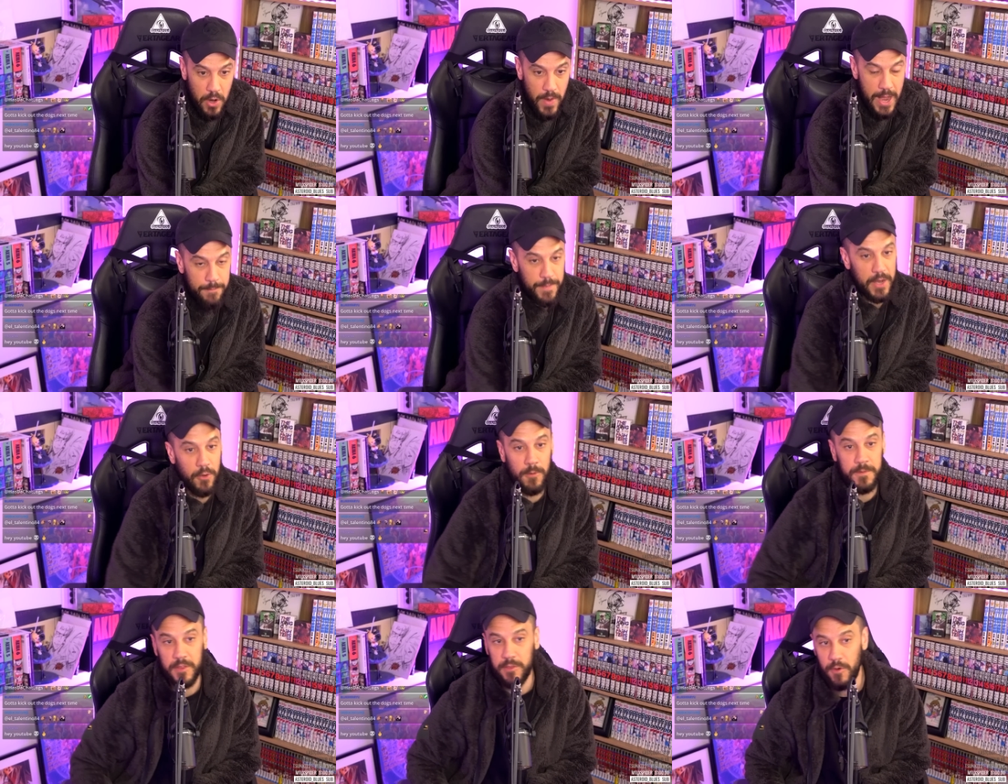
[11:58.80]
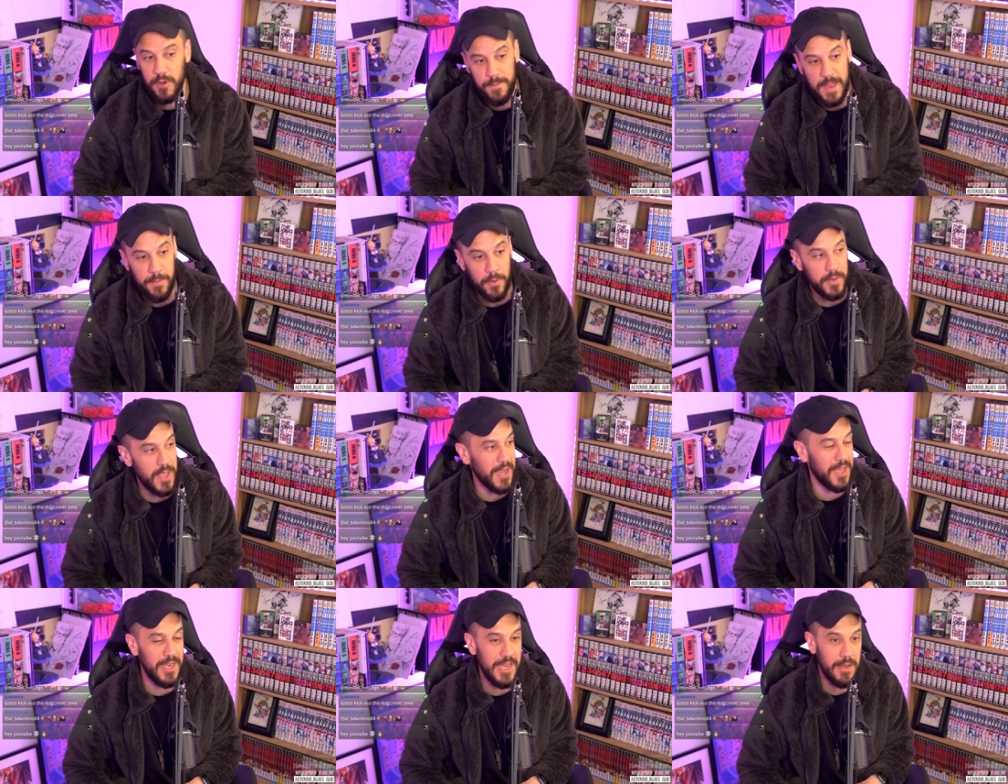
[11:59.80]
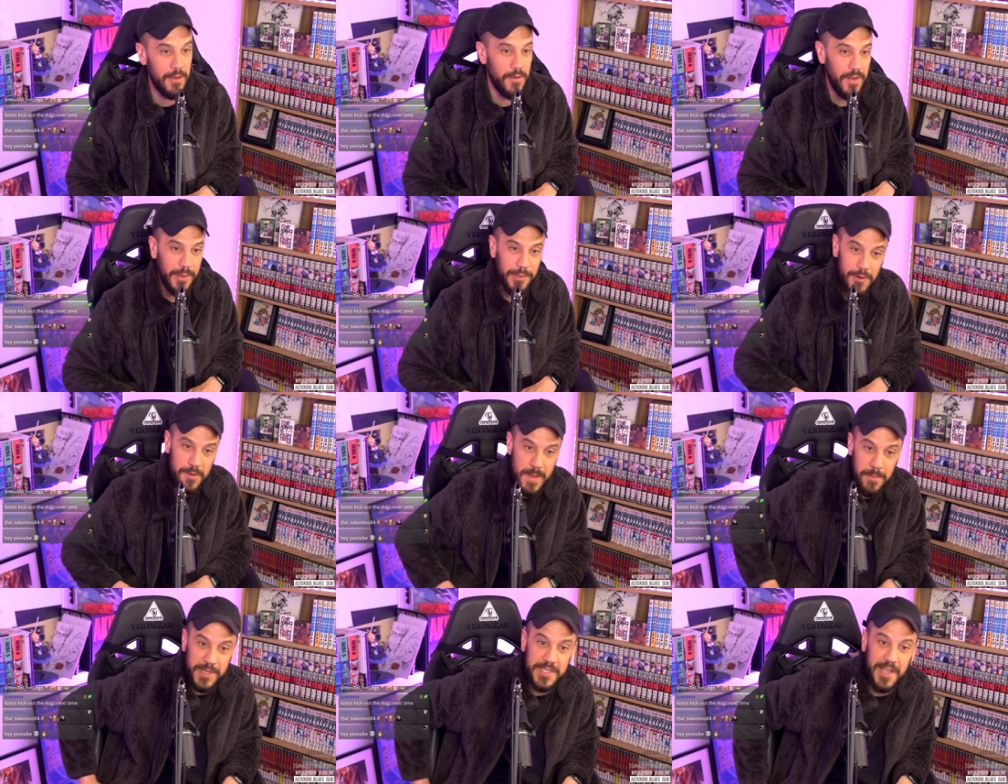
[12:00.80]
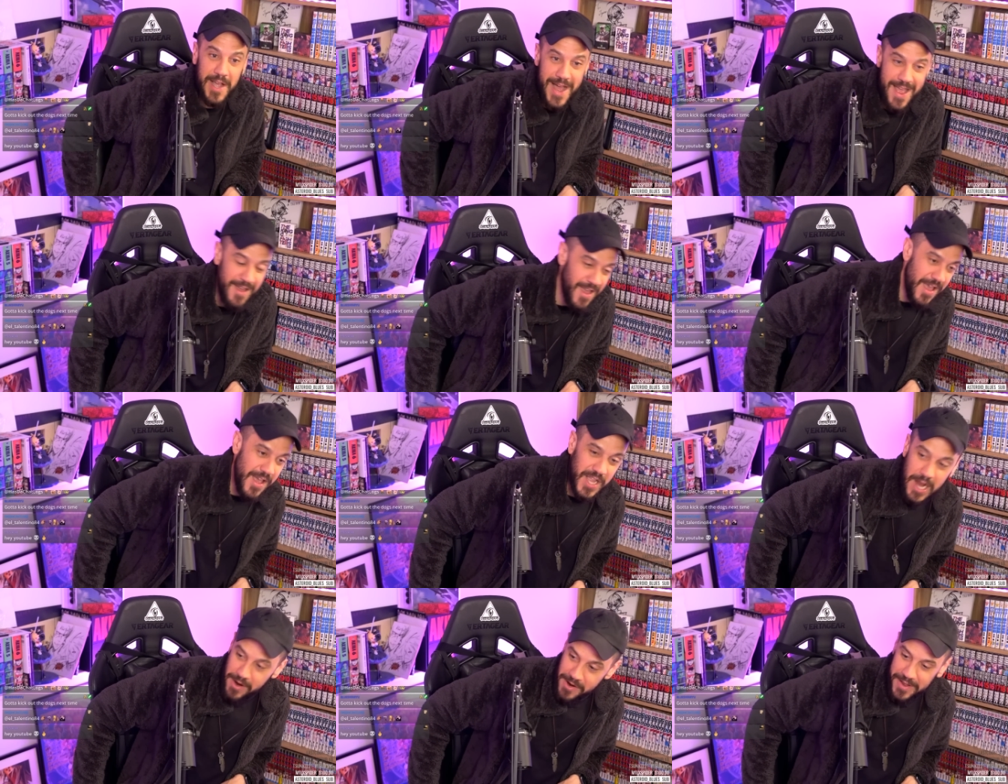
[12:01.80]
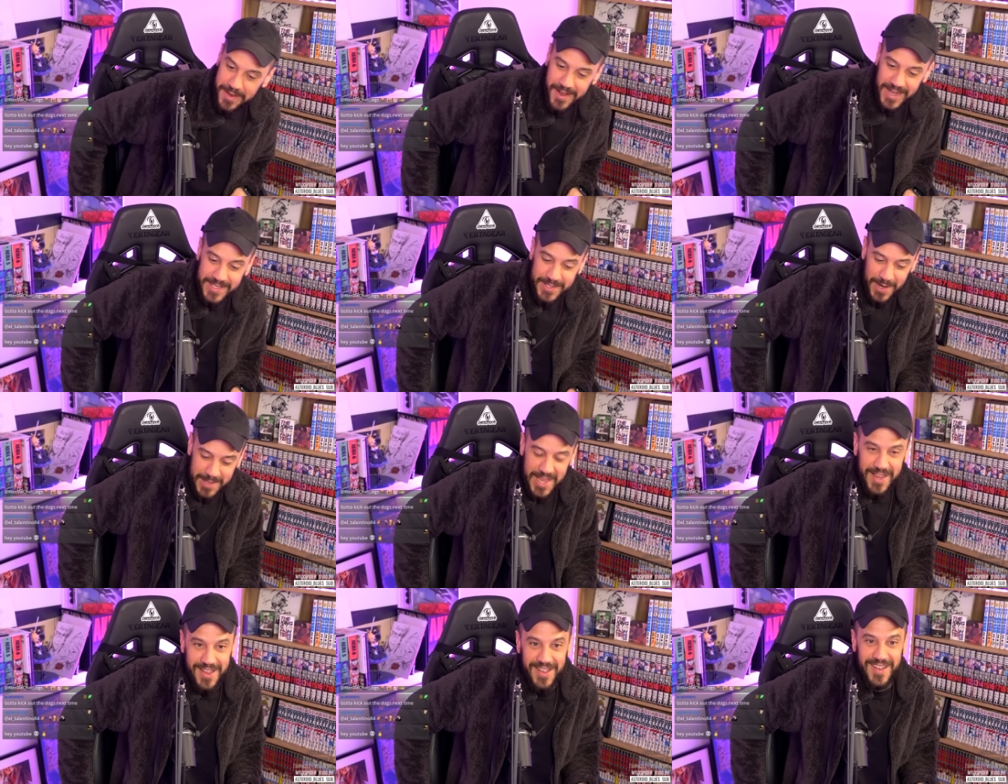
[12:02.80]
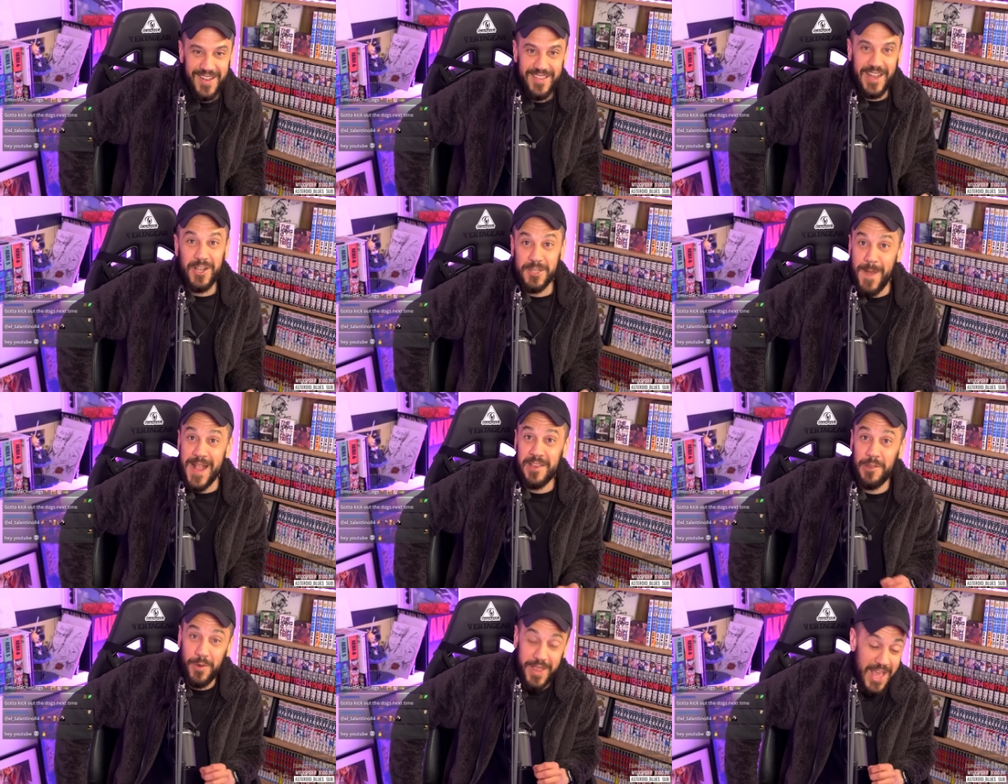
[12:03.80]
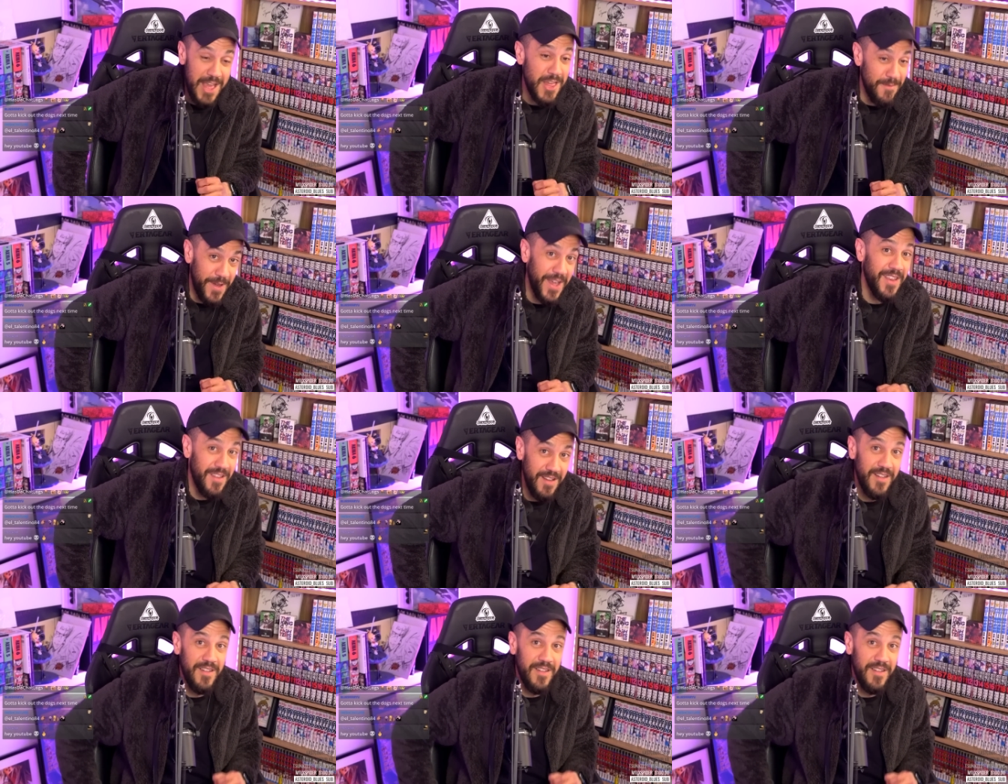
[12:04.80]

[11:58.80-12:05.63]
go out, big groups of 30 people, yakiniku, like 30 people izakaya, pyrokinite. So I think that goes back to location, but